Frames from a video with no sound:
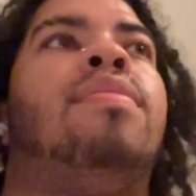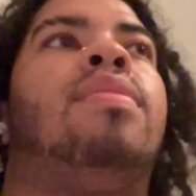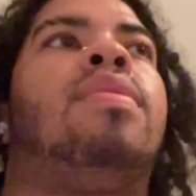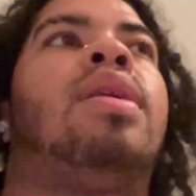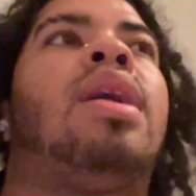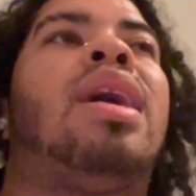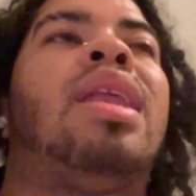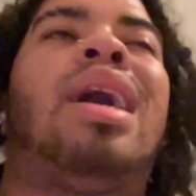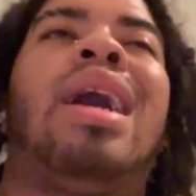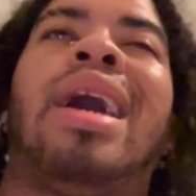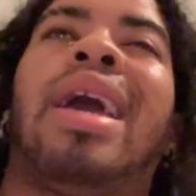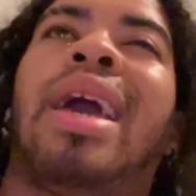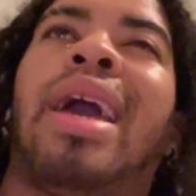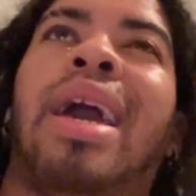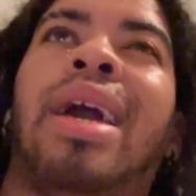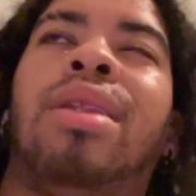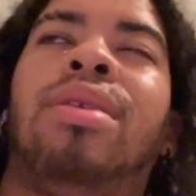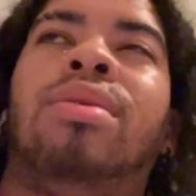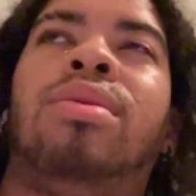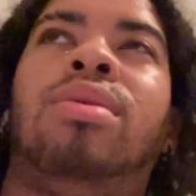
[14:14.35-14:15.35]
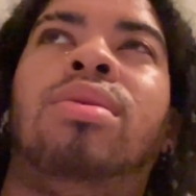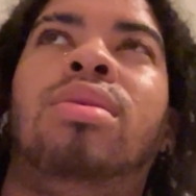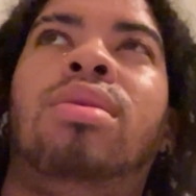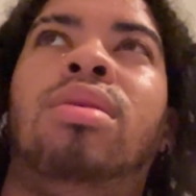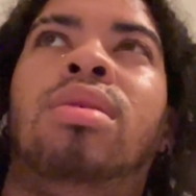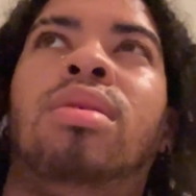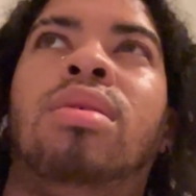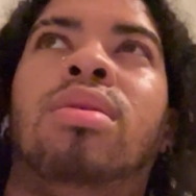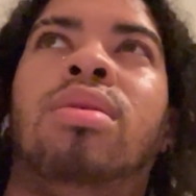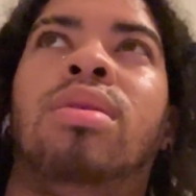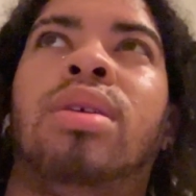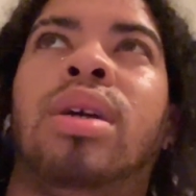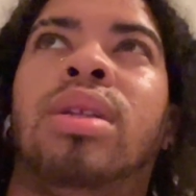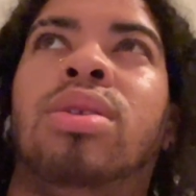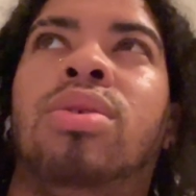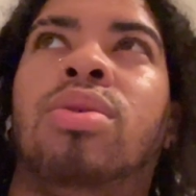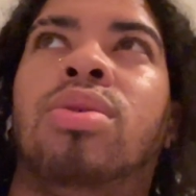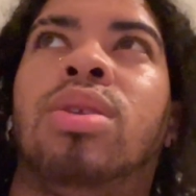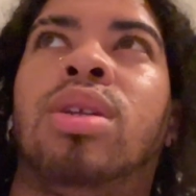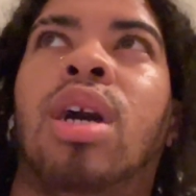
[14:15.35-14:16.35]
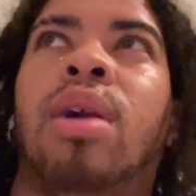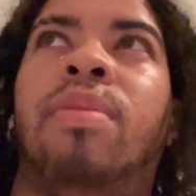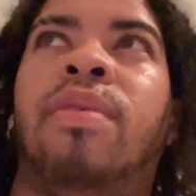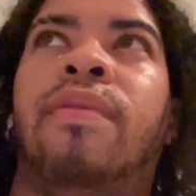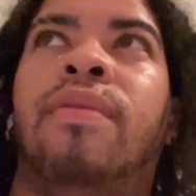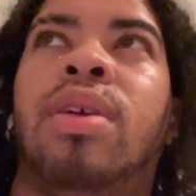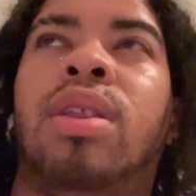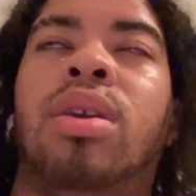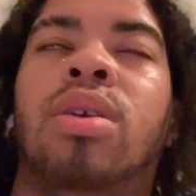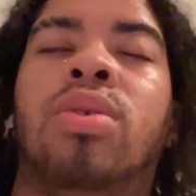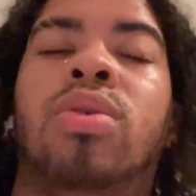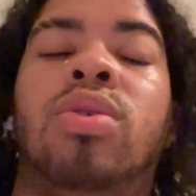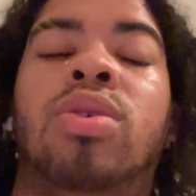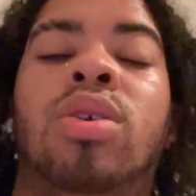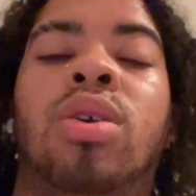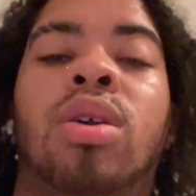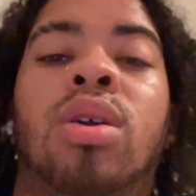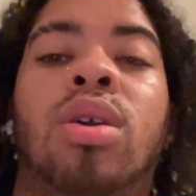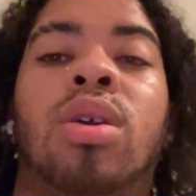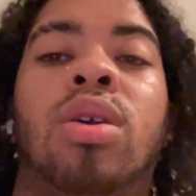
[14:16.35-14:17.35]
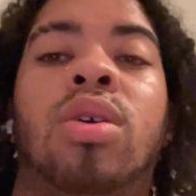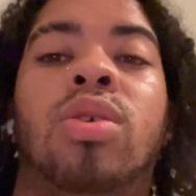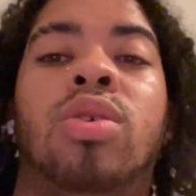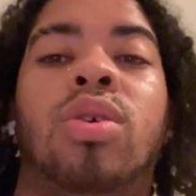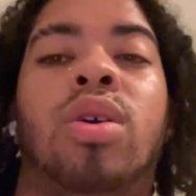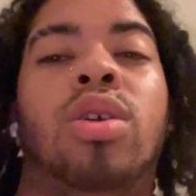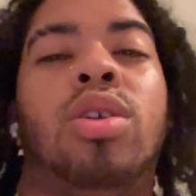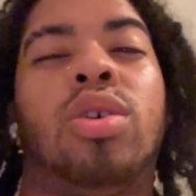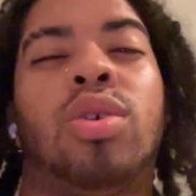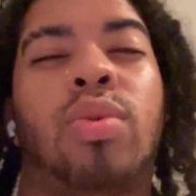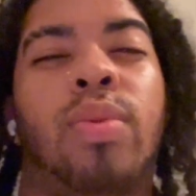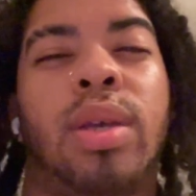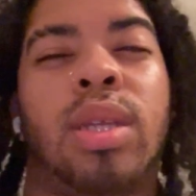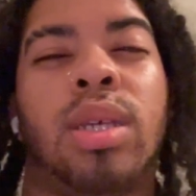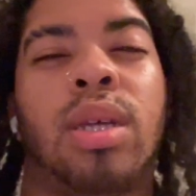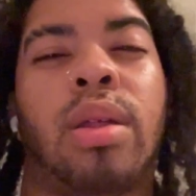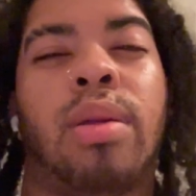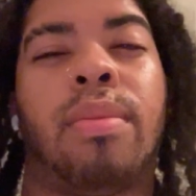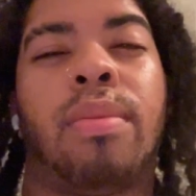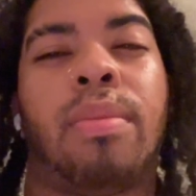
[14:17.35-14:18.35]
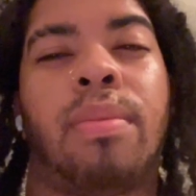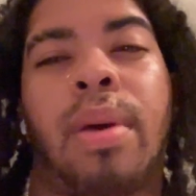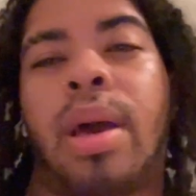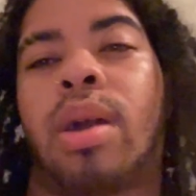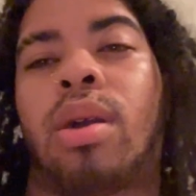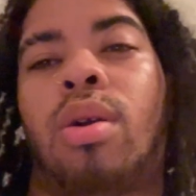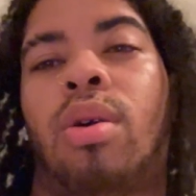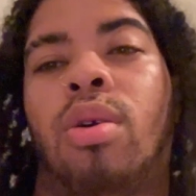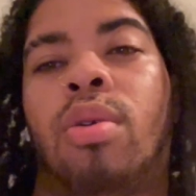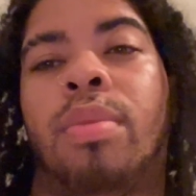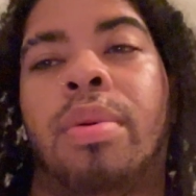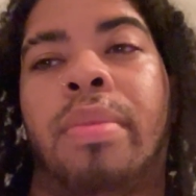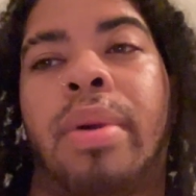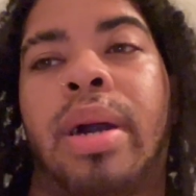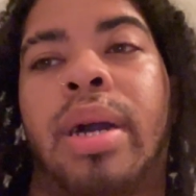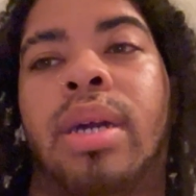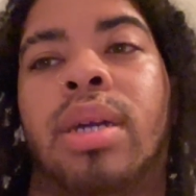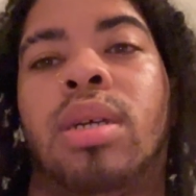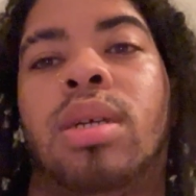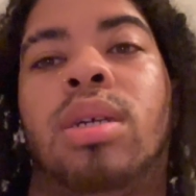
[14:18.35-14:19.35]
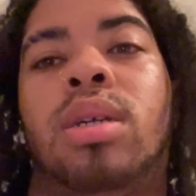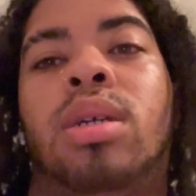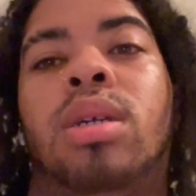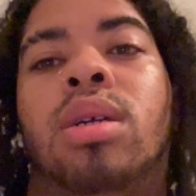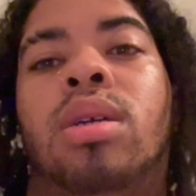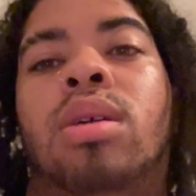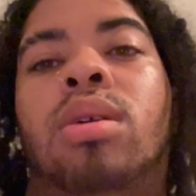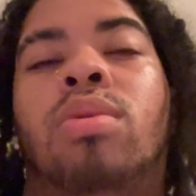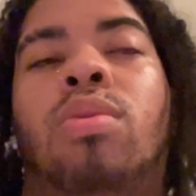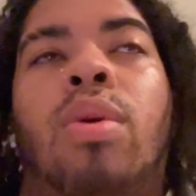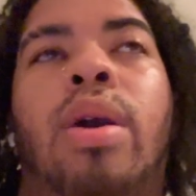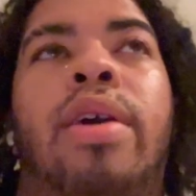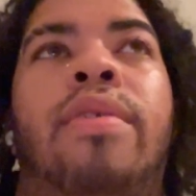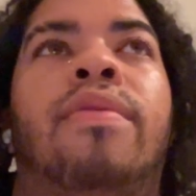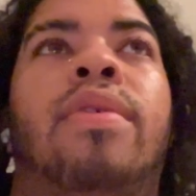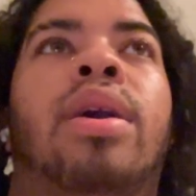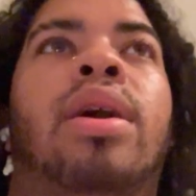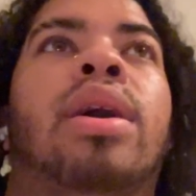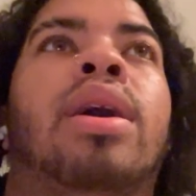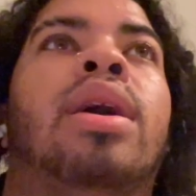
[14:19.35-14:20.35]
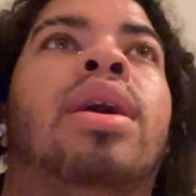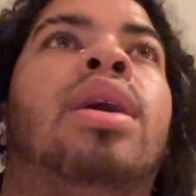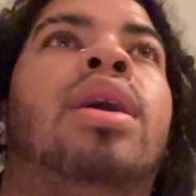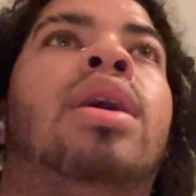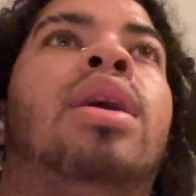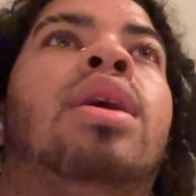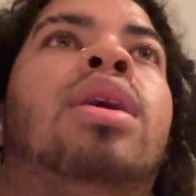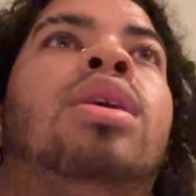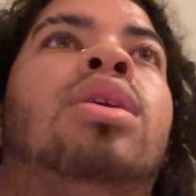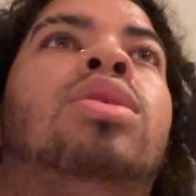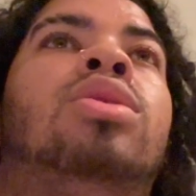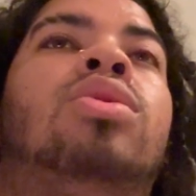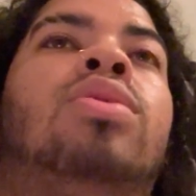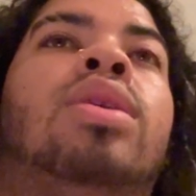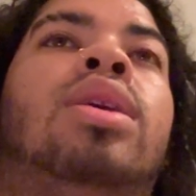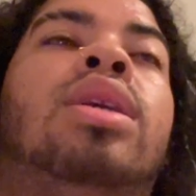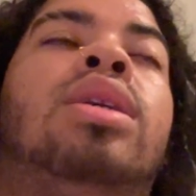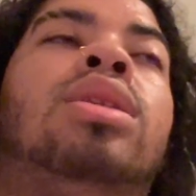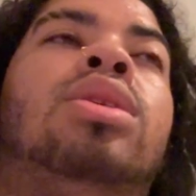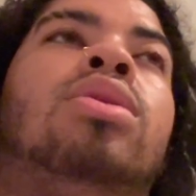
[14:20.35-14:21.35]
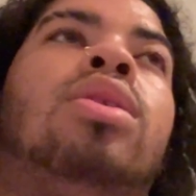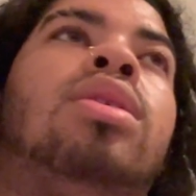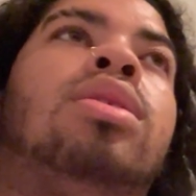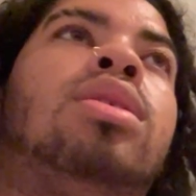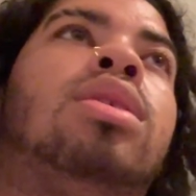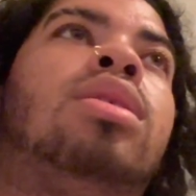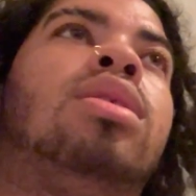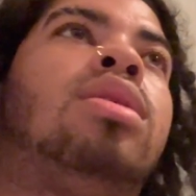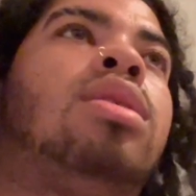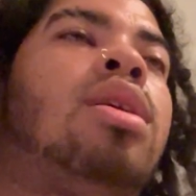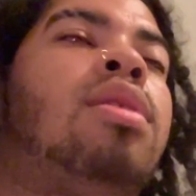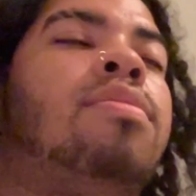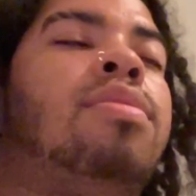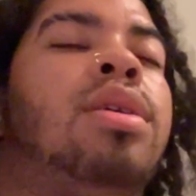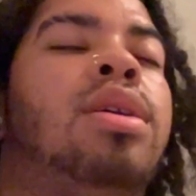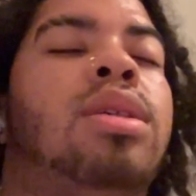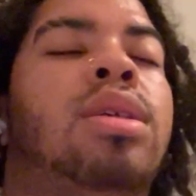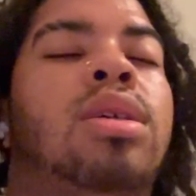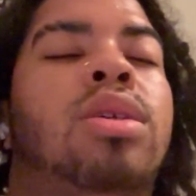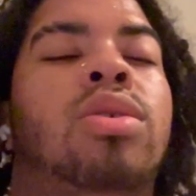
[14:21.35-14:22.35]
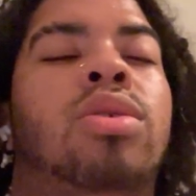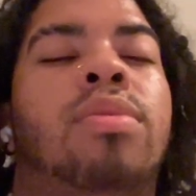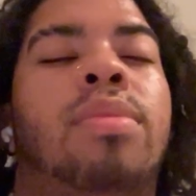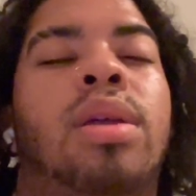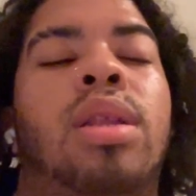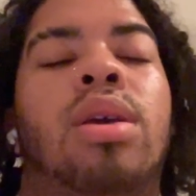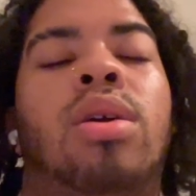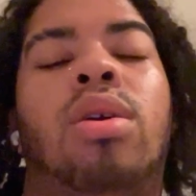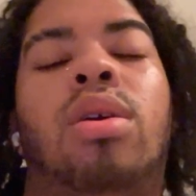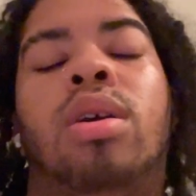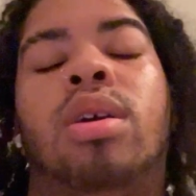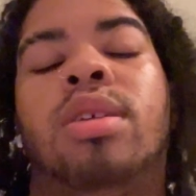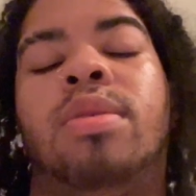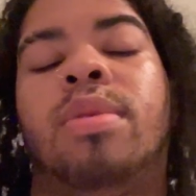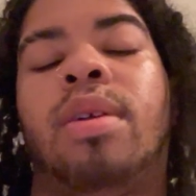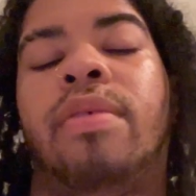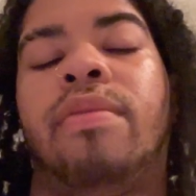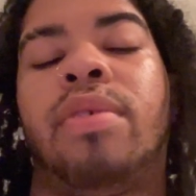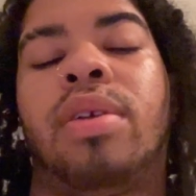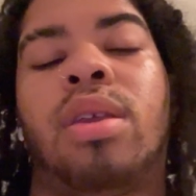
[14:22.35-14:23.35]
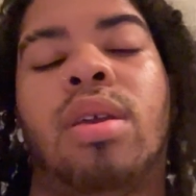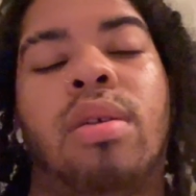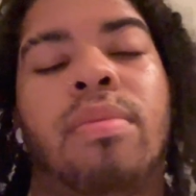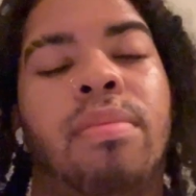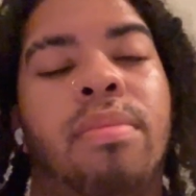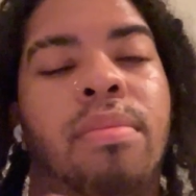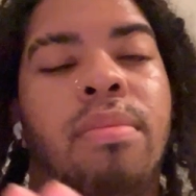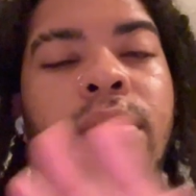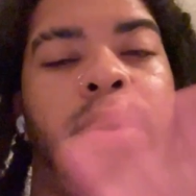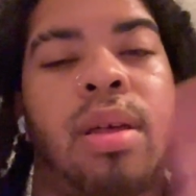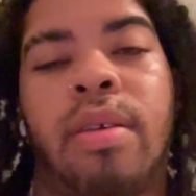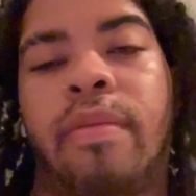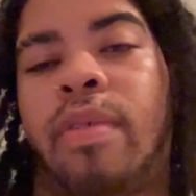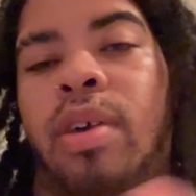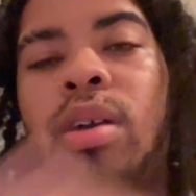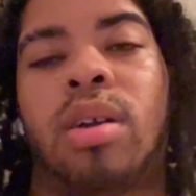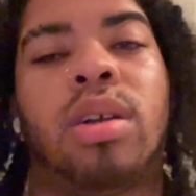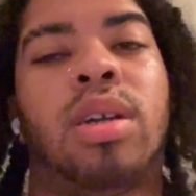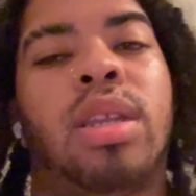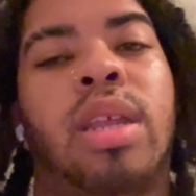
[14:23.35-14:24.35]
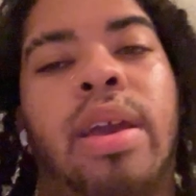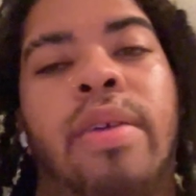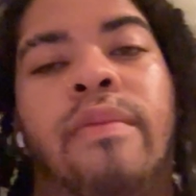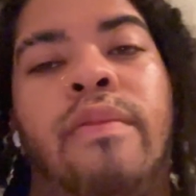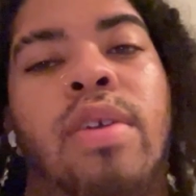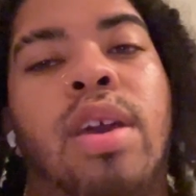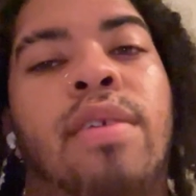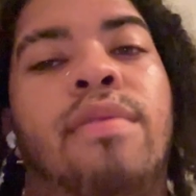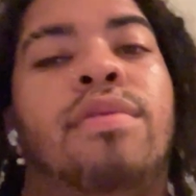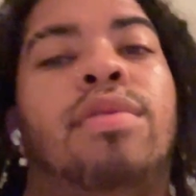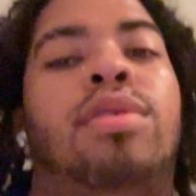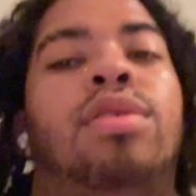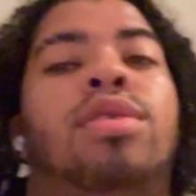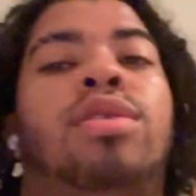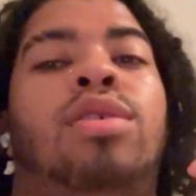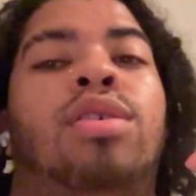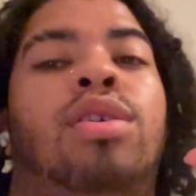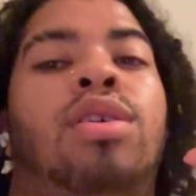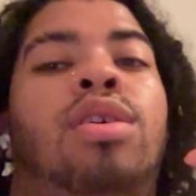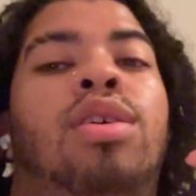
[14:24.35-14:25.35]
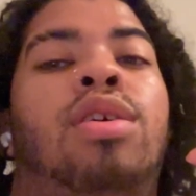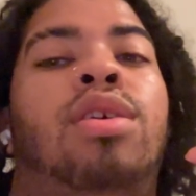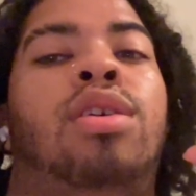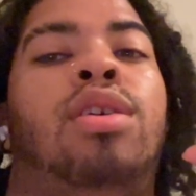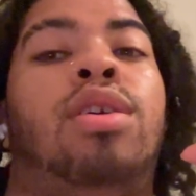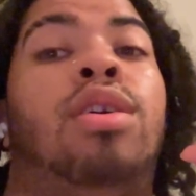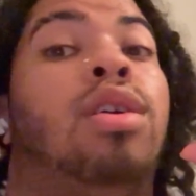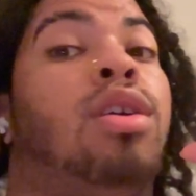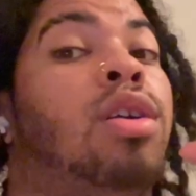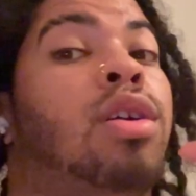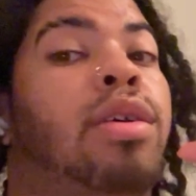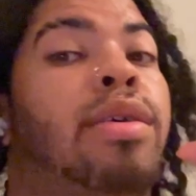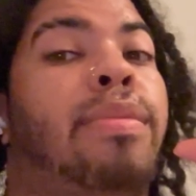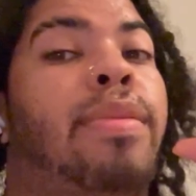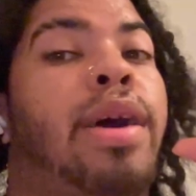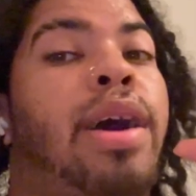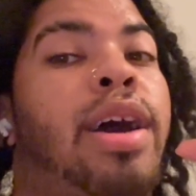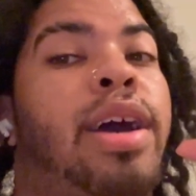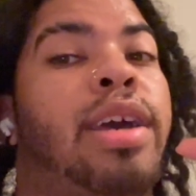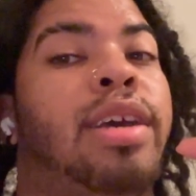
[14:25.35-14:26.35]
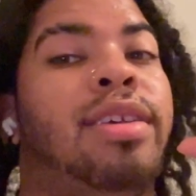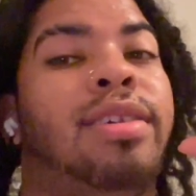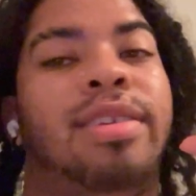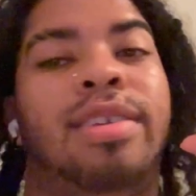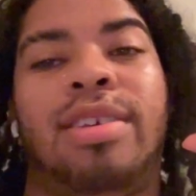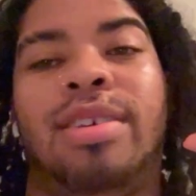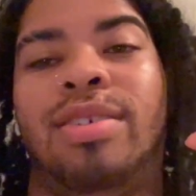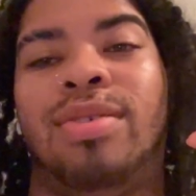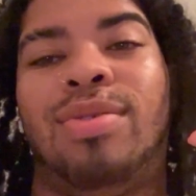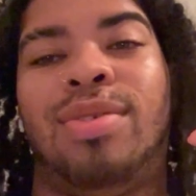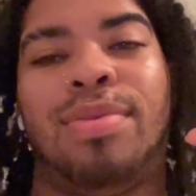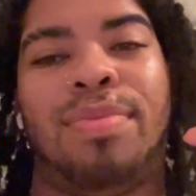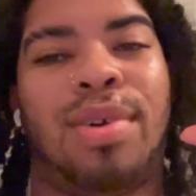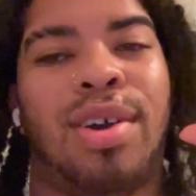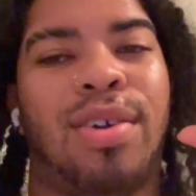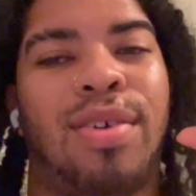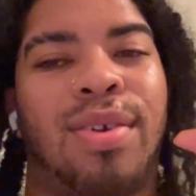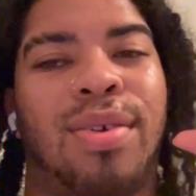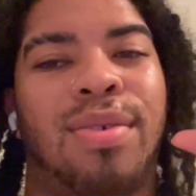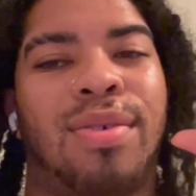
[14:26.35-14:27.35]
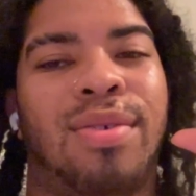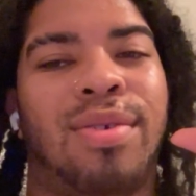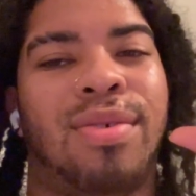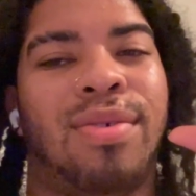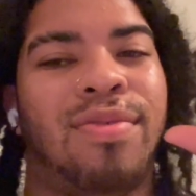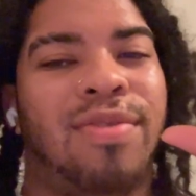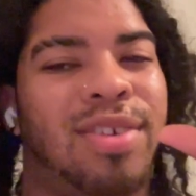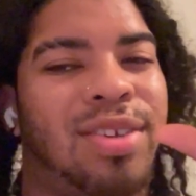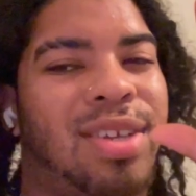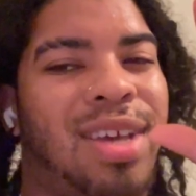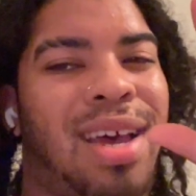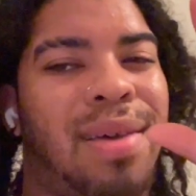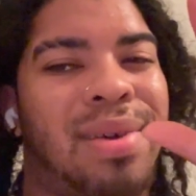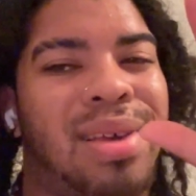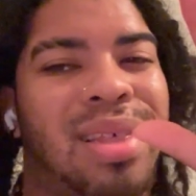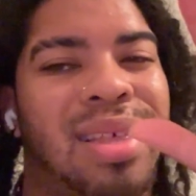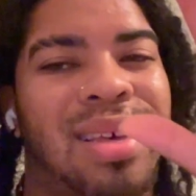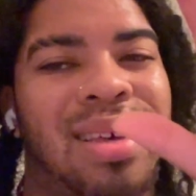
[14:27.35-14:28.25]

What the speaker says: cannot handle that, those type of videos. I'll just wait till I'm back home in my Wi-Fi. So again, see you guys another time, place, century, made it odds. We have in your motherfucking good damn favor. Goodbye. See you tomorrow for Sabbath.